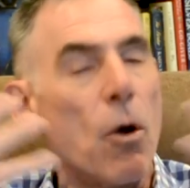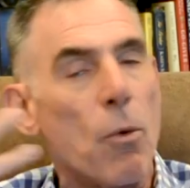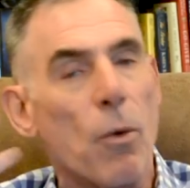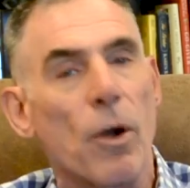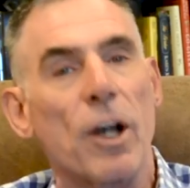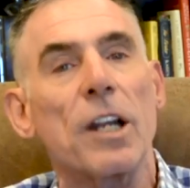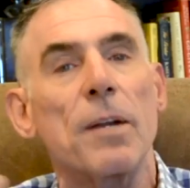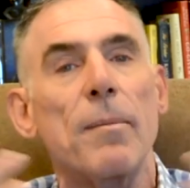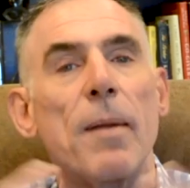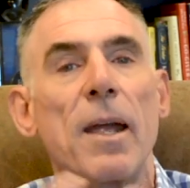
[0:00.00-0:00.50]

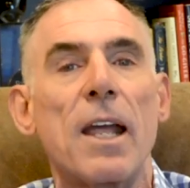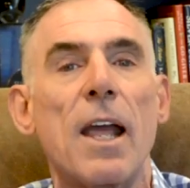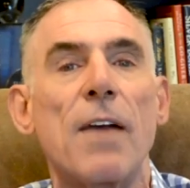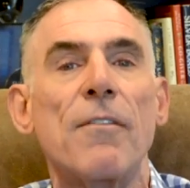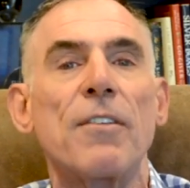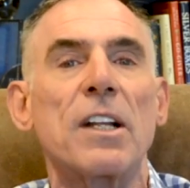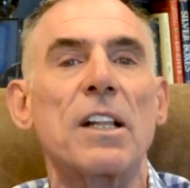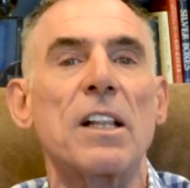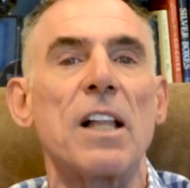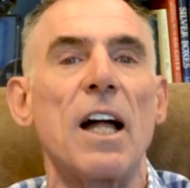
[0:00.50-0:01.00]
We're going to make
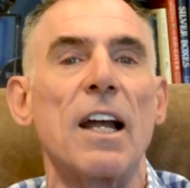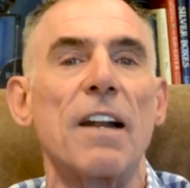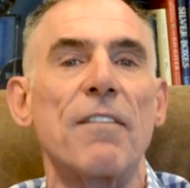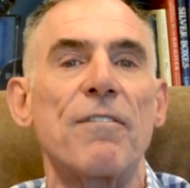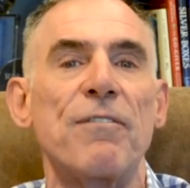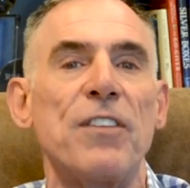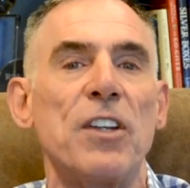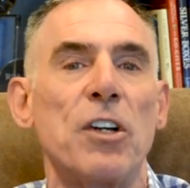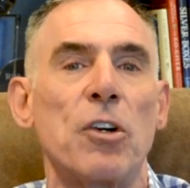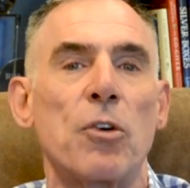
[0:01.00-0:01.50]
every client
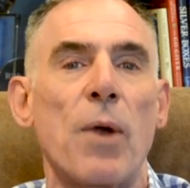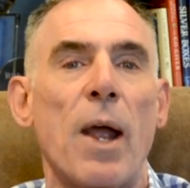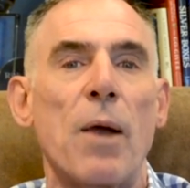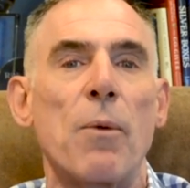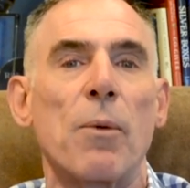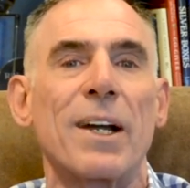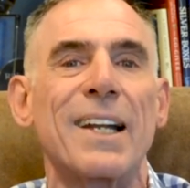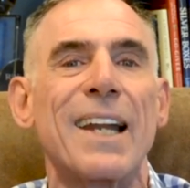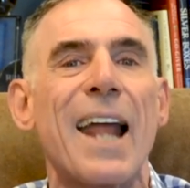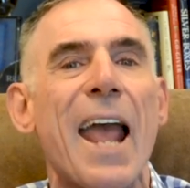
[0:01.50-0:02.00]
feel
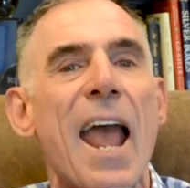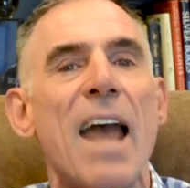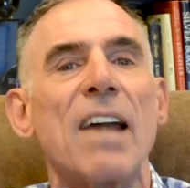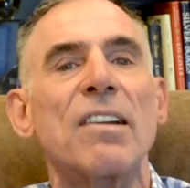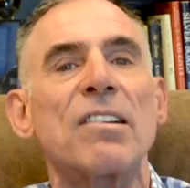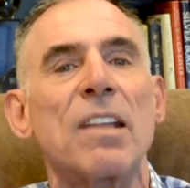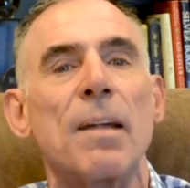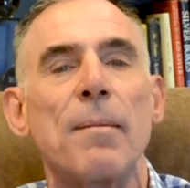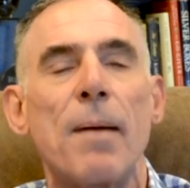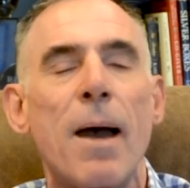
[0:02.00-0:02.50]
great. We're going to
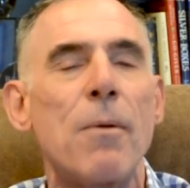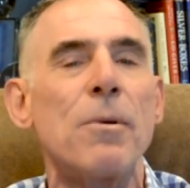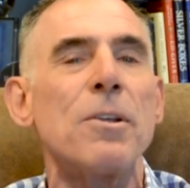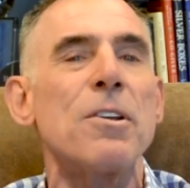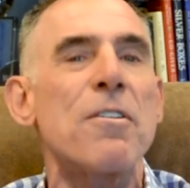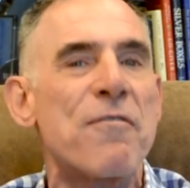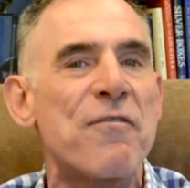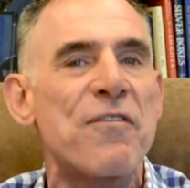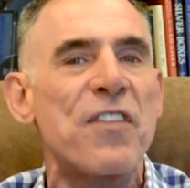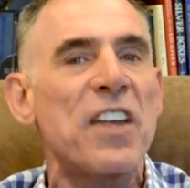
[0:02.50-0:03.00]
ask them, how are
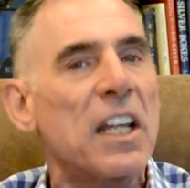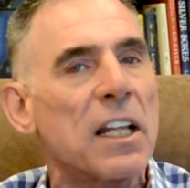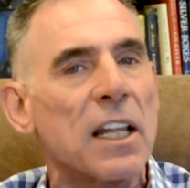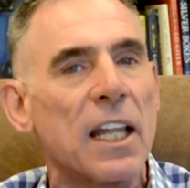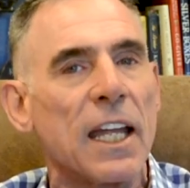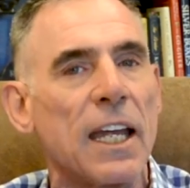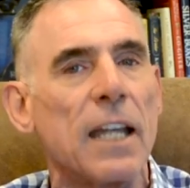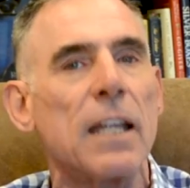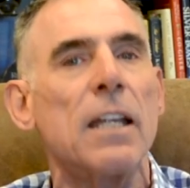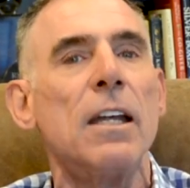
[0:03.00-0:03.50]
you
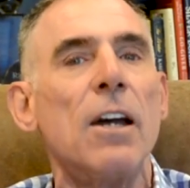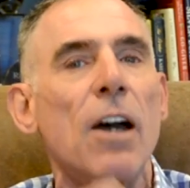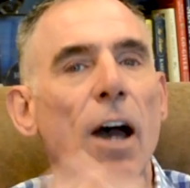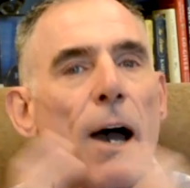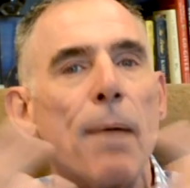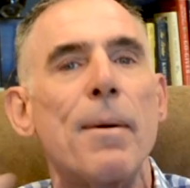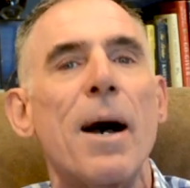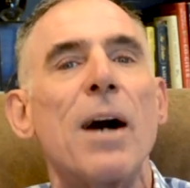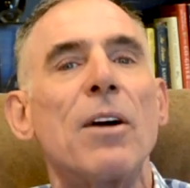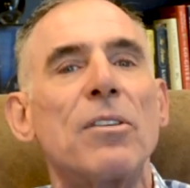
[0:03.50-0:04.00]
feeling
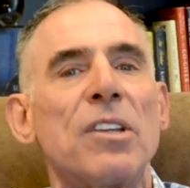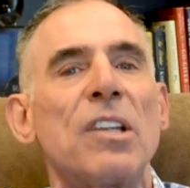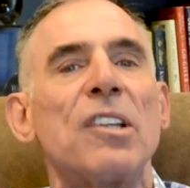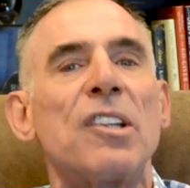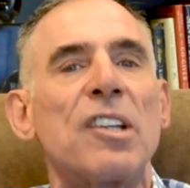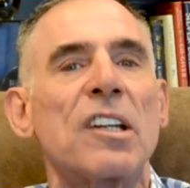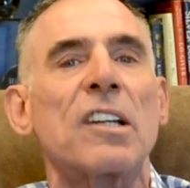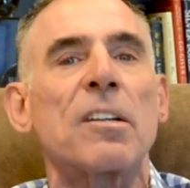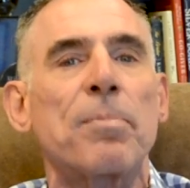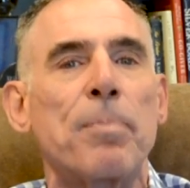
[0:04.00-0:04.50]
about
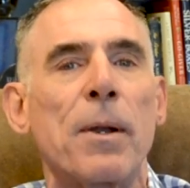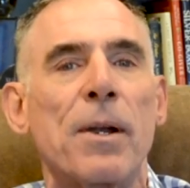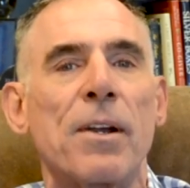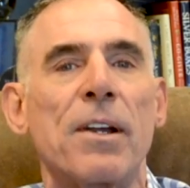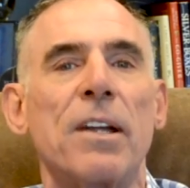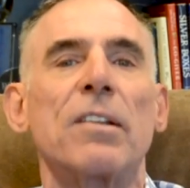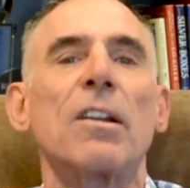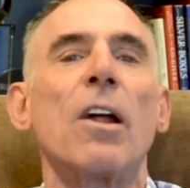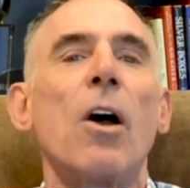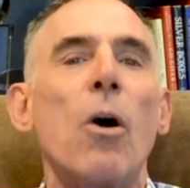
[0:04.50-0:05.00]
this
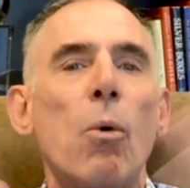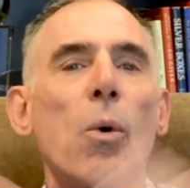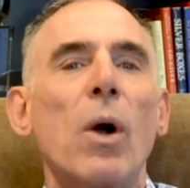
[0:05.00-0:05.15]
experience?